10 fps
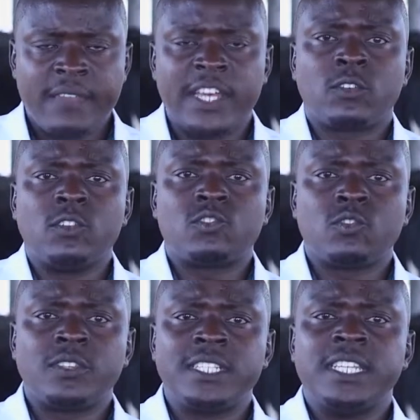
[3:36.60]
that
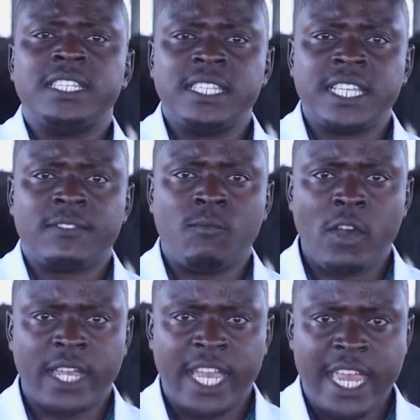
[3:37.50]
controls diseases from
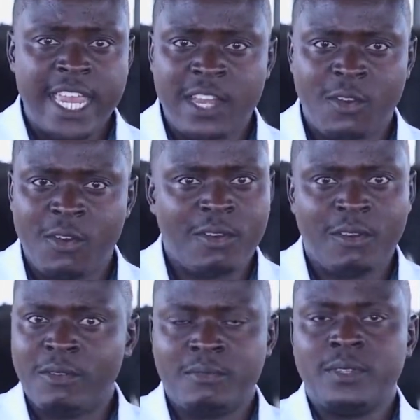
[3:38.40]
walking in or,
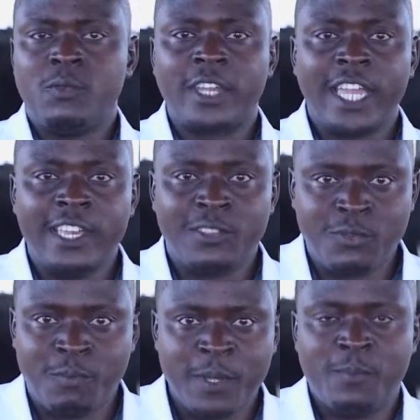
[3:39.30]
or walking in
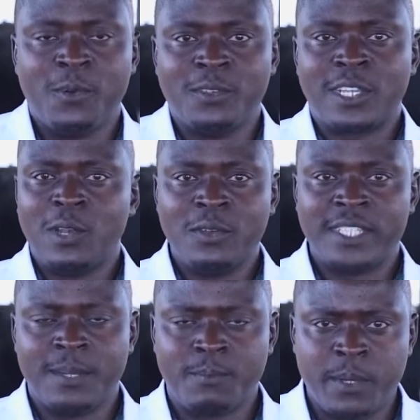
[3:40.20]
through people's
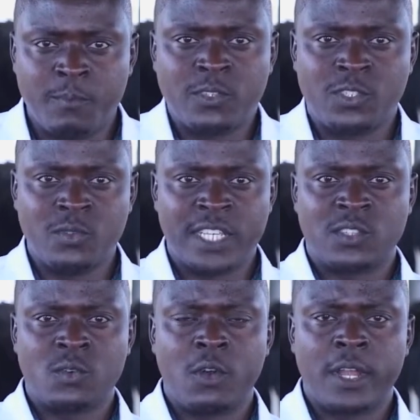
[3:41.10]
clothes and people's shoes
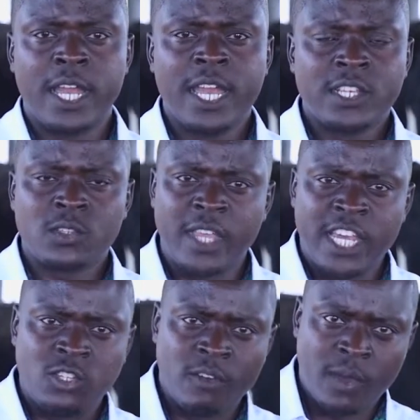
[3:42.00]
and so on? So the
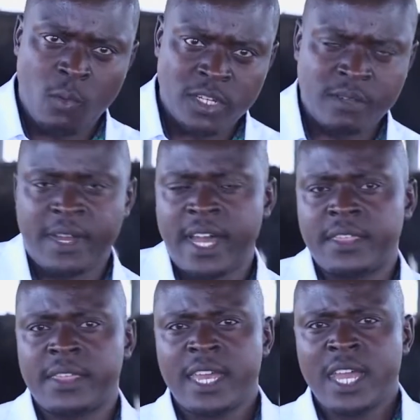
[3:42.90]
issue of the water
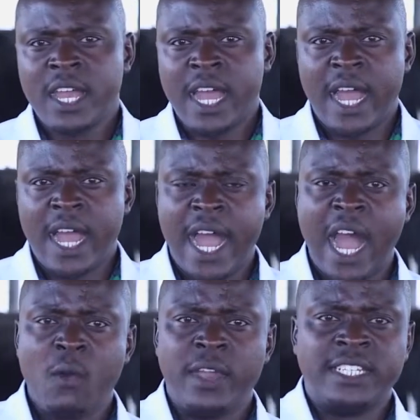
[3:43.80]
bath, uh,
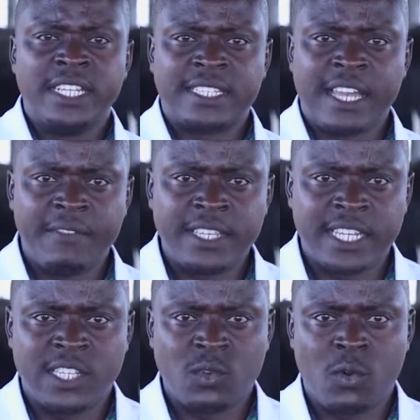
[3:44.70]
how it is serviced
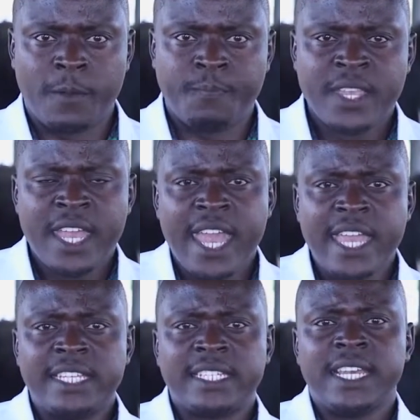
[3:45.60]
and so on.
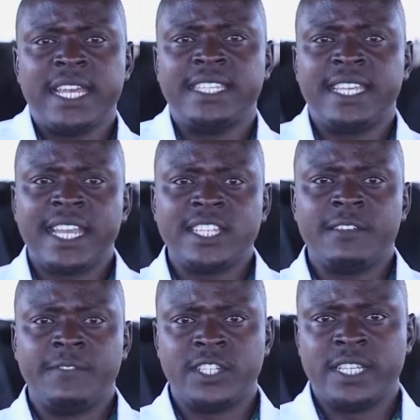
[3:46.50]
Eight is the energy
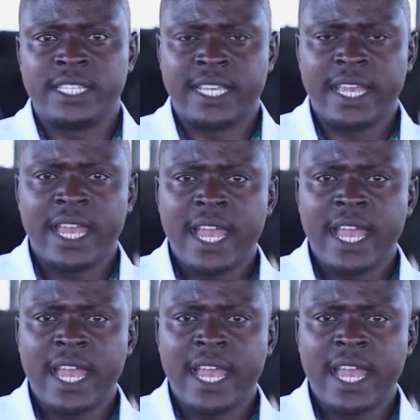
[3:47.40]
efficiency